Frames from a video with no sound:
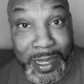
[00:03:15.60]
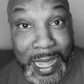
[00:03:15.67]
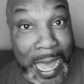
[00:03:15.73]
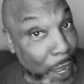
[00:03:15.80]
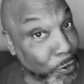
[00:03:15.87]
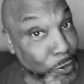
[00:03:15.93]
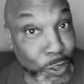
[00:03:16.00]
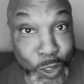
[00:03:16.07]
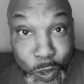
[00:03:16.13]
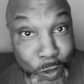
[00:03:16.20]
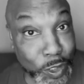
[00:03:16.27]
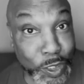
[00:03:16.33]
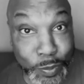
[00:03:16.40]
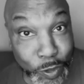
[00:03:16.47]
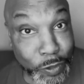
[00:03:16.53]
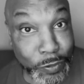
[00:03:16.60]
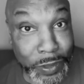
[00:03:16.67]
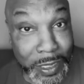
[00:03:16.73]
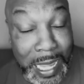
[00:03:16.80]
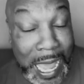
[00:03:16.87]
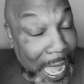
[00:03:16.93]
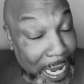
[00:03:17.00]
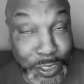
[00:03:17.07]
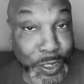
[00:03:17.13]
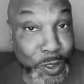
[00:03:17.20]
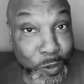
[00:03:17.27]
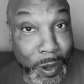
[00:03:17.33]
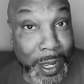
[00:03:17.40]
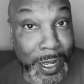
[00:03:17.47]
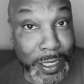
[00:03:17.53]
outdoing this movie
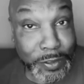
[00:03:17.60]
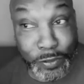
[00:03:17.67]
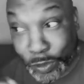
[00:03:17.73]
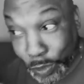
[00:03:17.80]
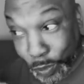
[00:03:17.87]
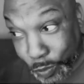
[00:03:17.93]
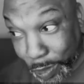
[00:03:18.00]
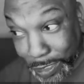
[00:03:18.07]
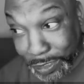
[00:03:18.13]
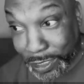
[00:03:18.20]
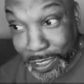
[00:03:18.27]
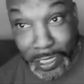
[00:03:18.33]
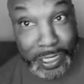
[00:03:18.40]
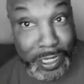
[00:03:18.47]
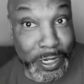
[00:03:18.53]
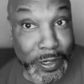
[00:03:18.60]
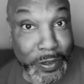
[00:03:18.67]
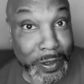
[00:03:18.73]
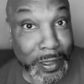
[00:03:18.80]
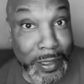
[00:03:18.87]
action-wise for the rest of the year.